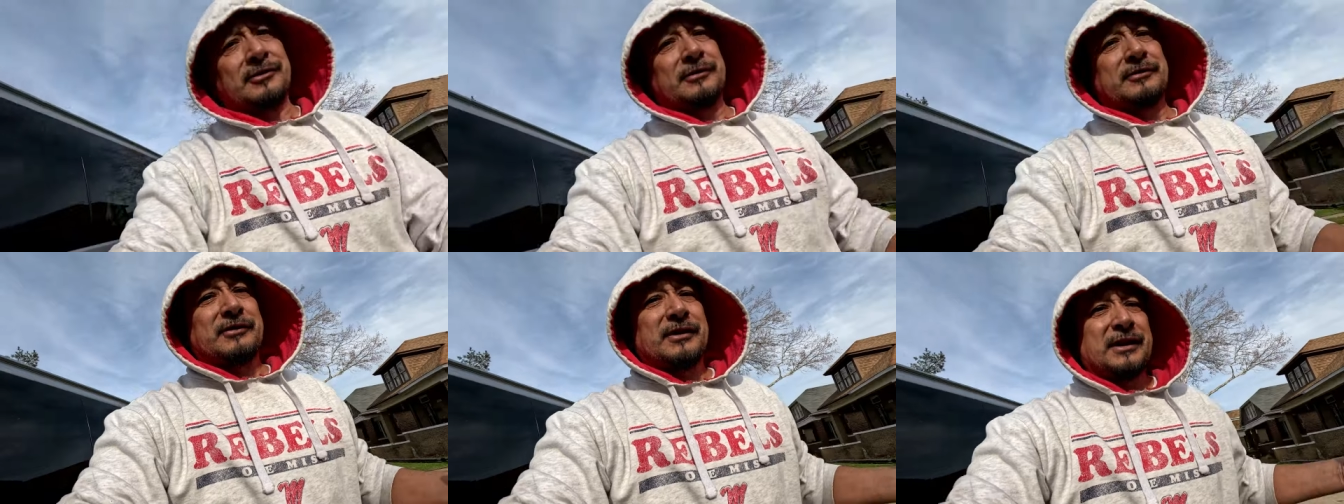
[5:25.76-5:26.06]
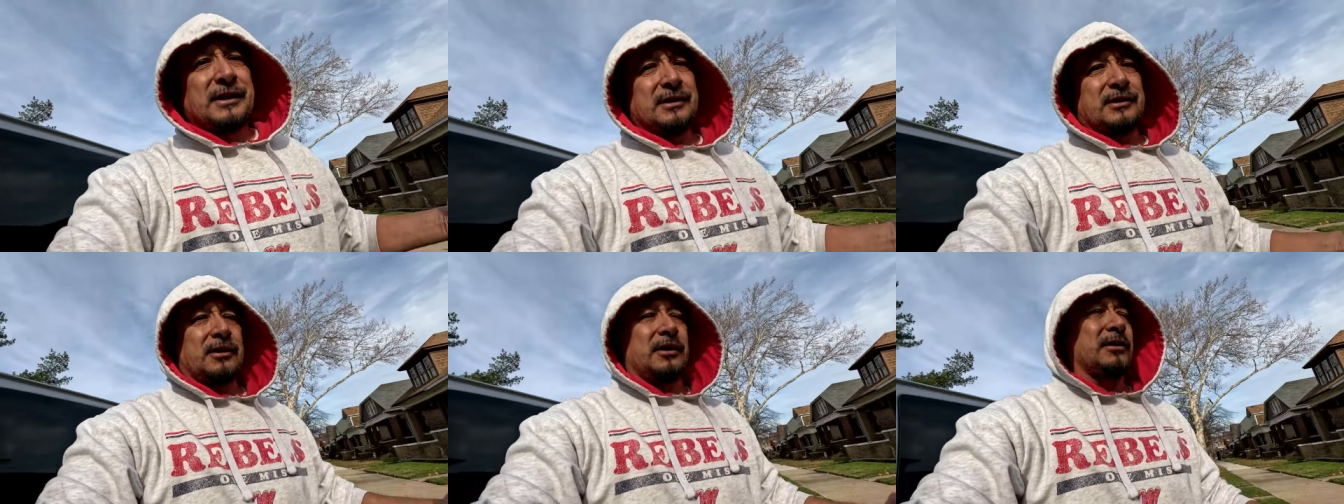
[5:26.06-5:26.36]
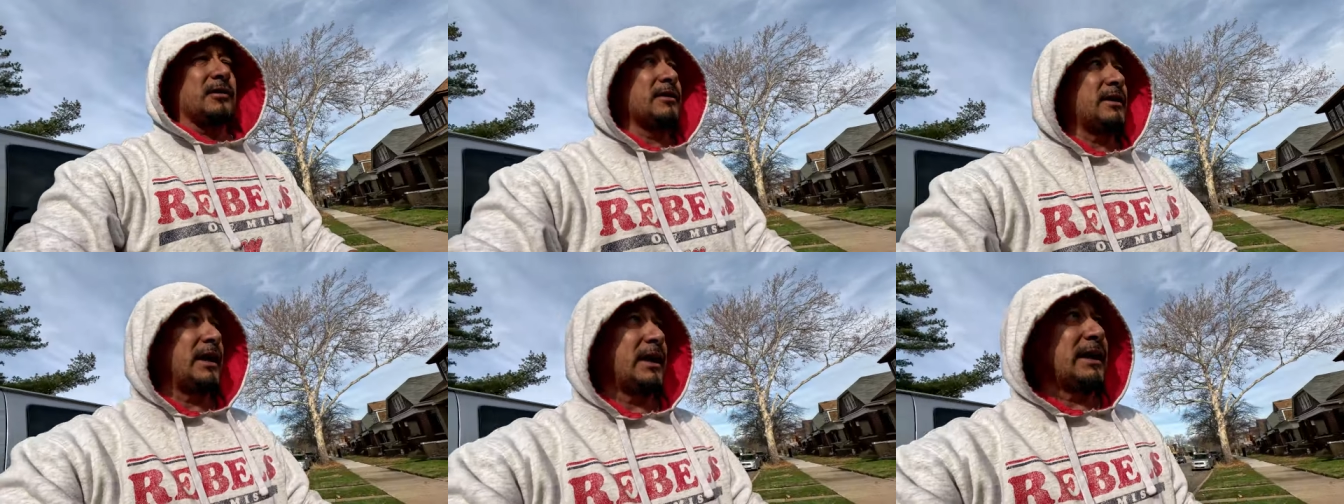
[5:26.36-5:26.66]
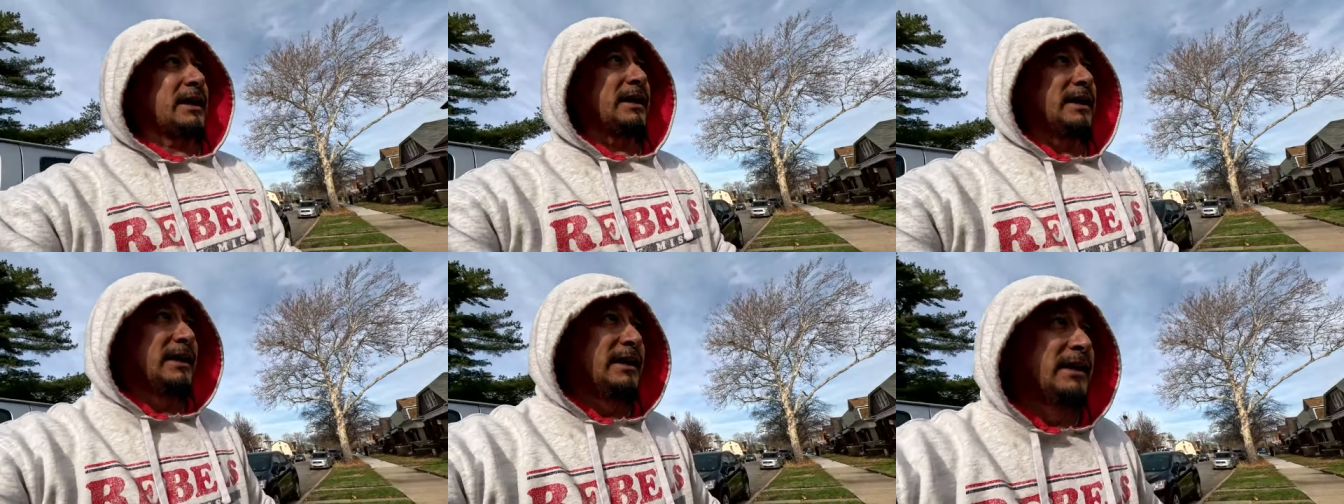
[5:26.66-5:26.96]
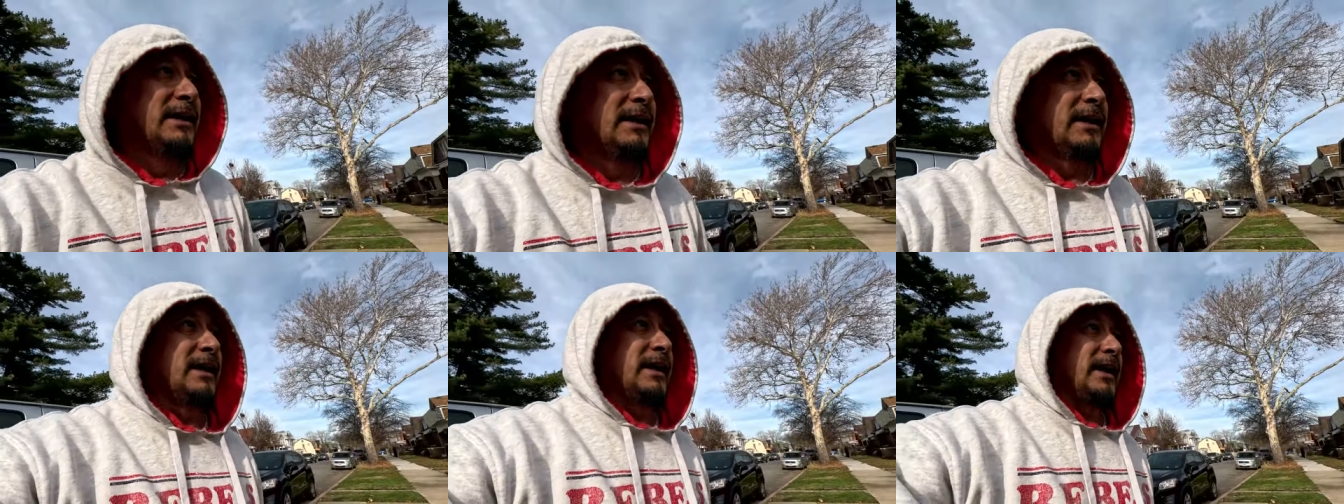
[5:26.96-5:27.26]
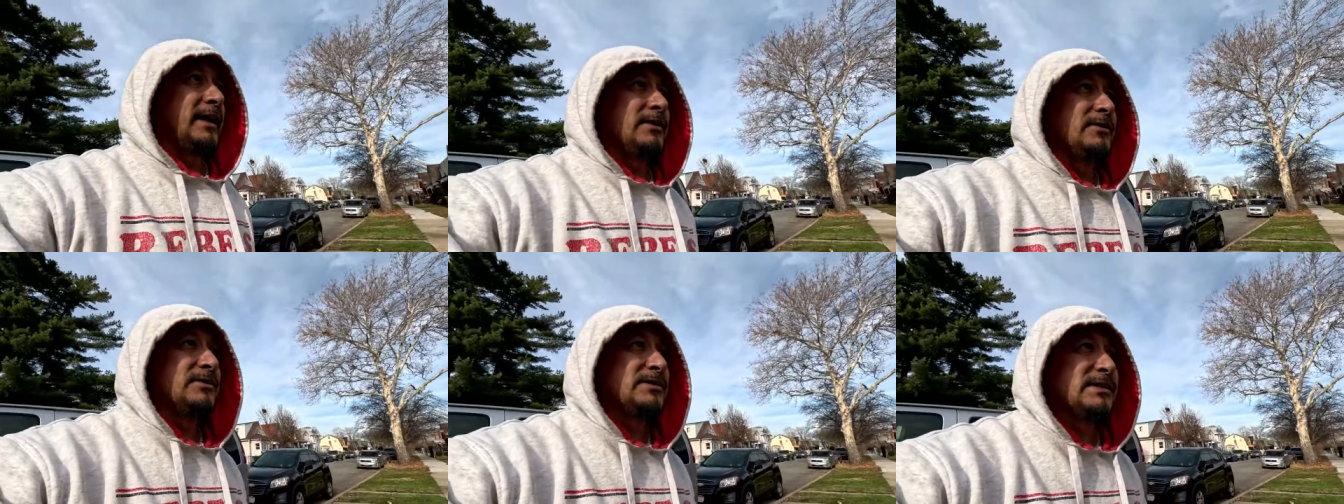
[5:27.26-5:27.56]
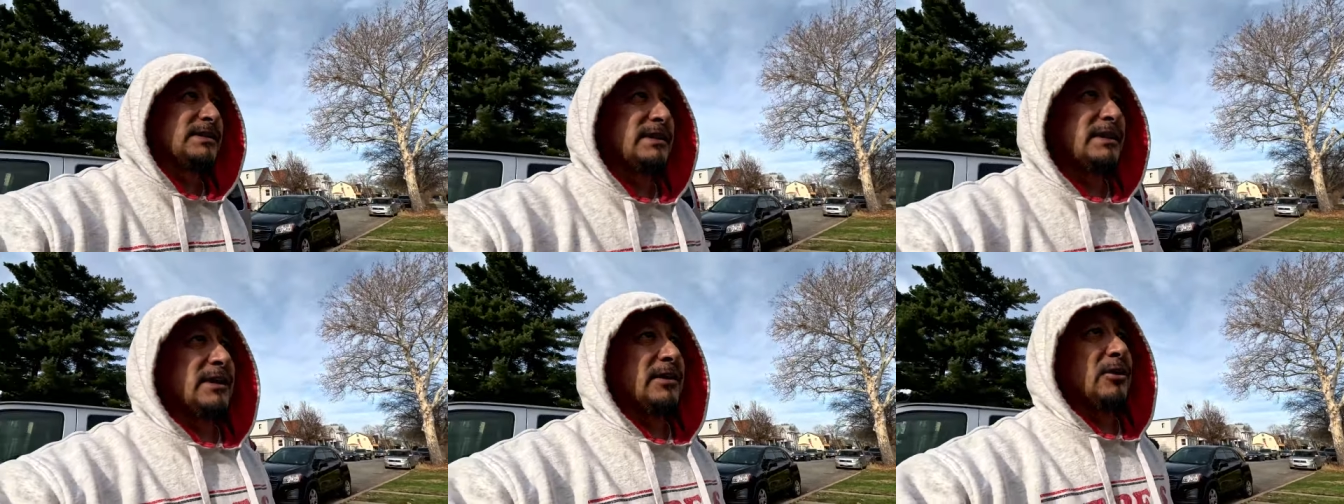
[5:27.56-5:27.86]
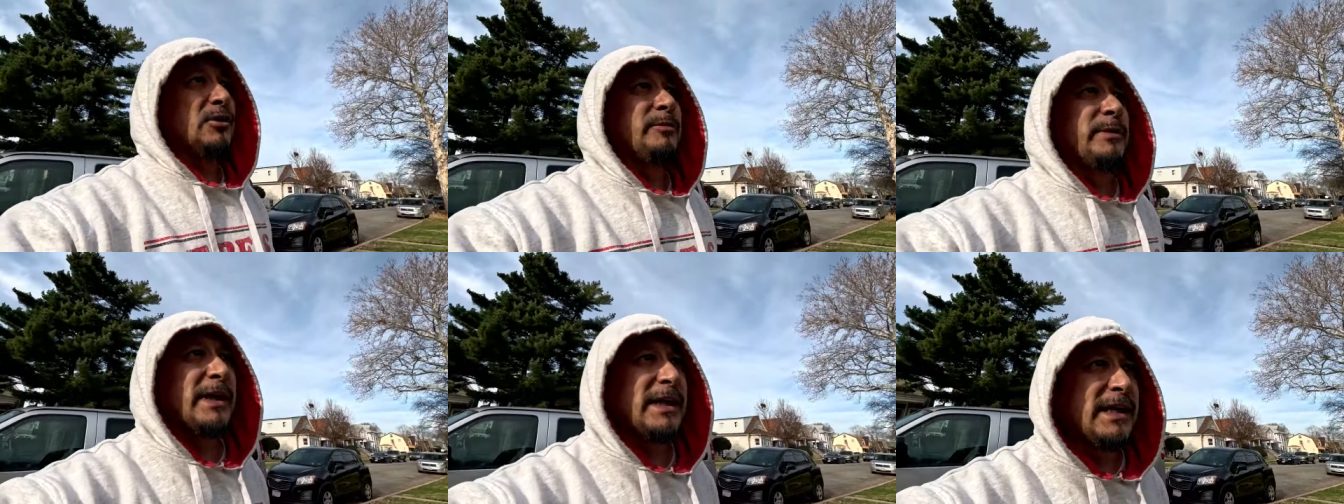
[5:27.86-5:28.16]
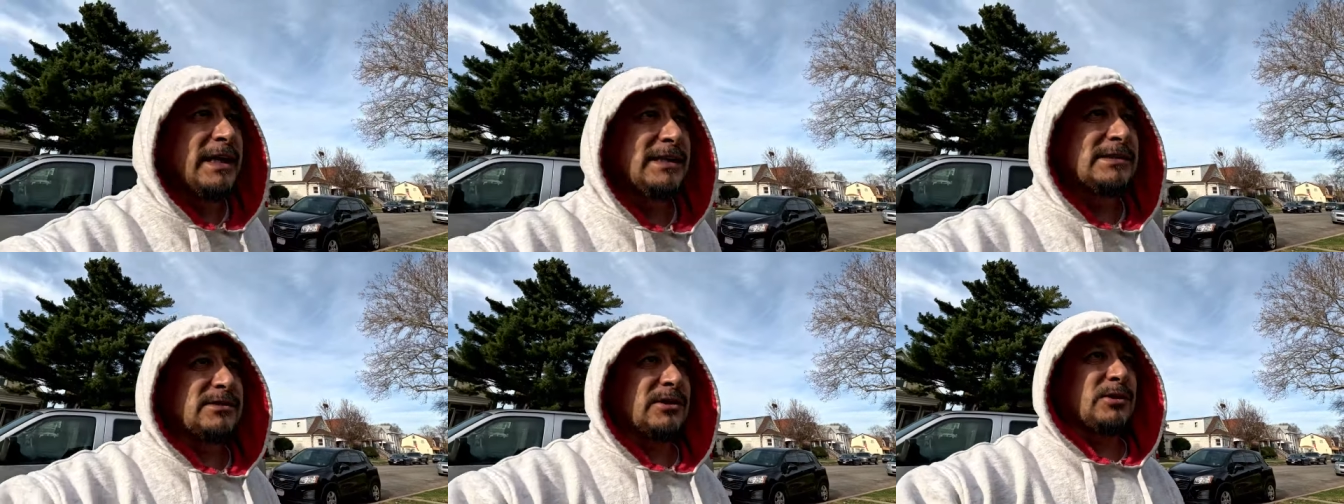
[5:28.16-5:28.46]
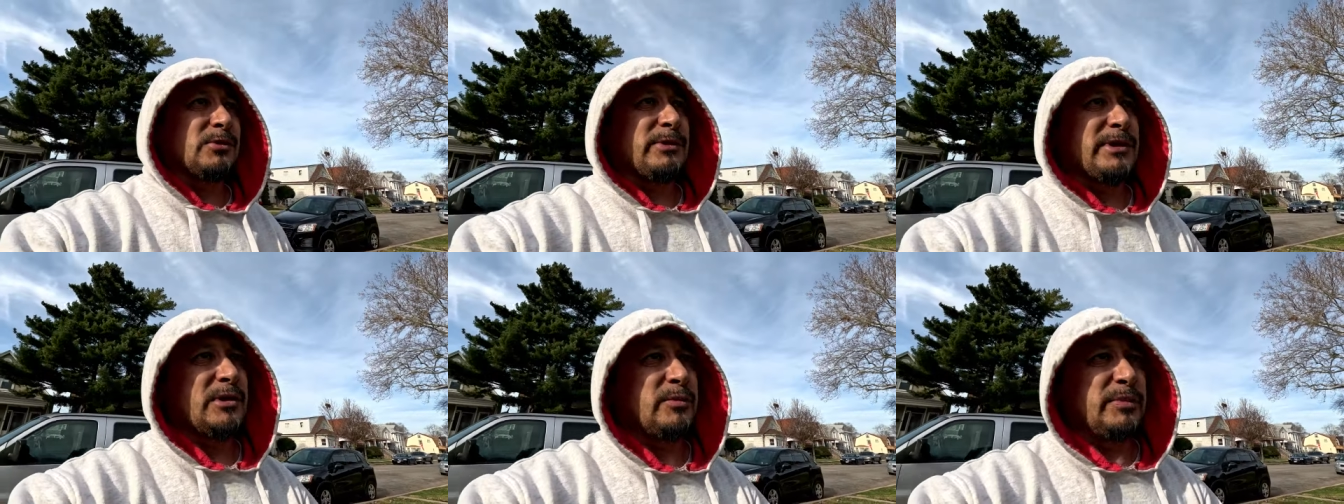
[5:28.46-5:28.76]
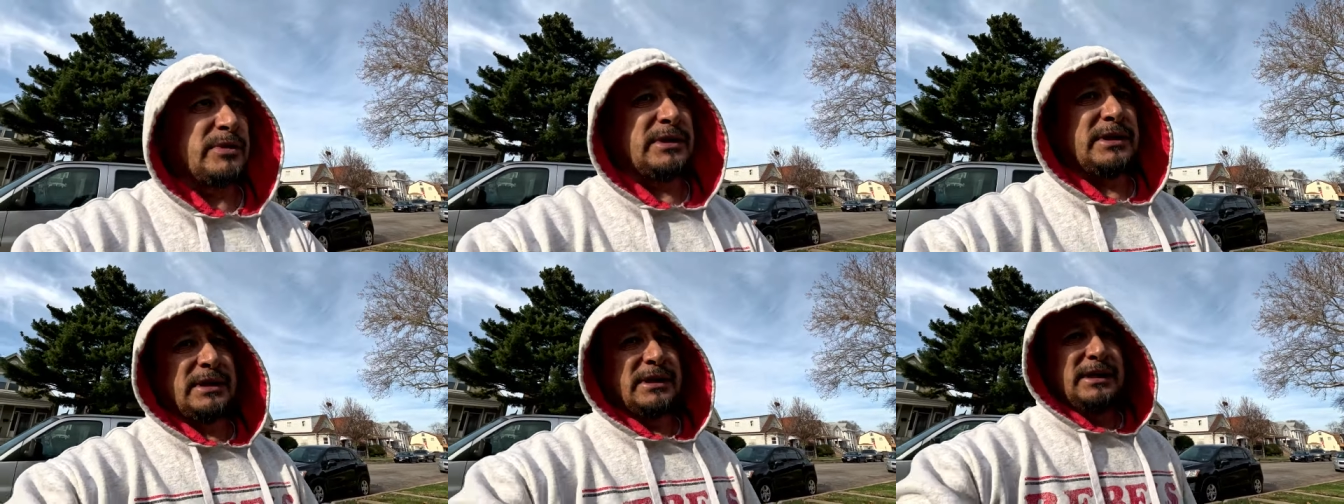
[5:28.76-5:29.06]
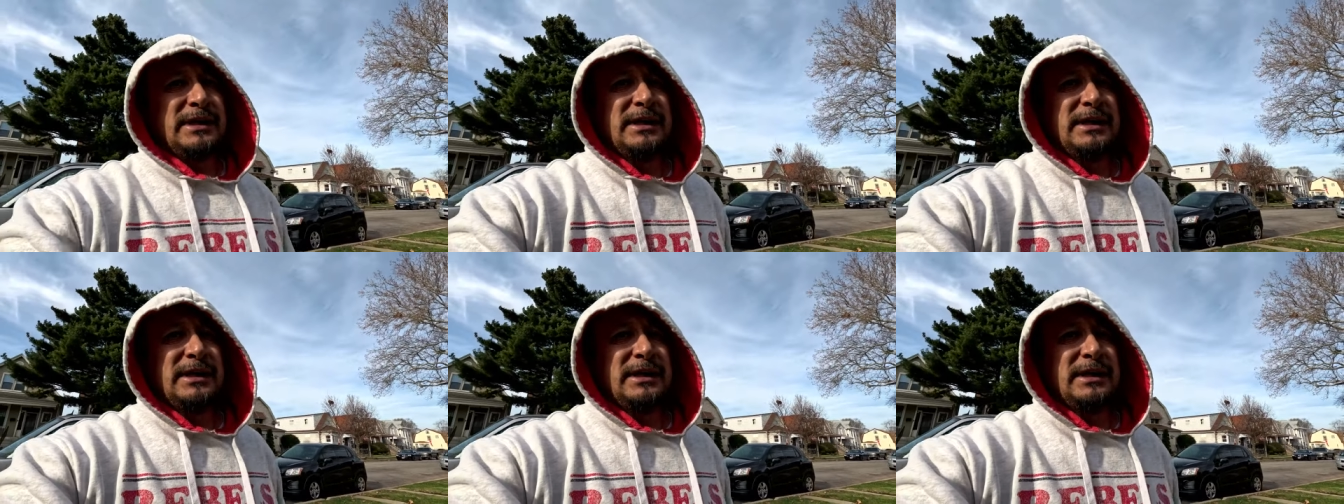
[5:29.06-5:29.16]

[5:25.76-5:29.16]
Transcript: your car guy, and you see that, oh my gate's all the way open.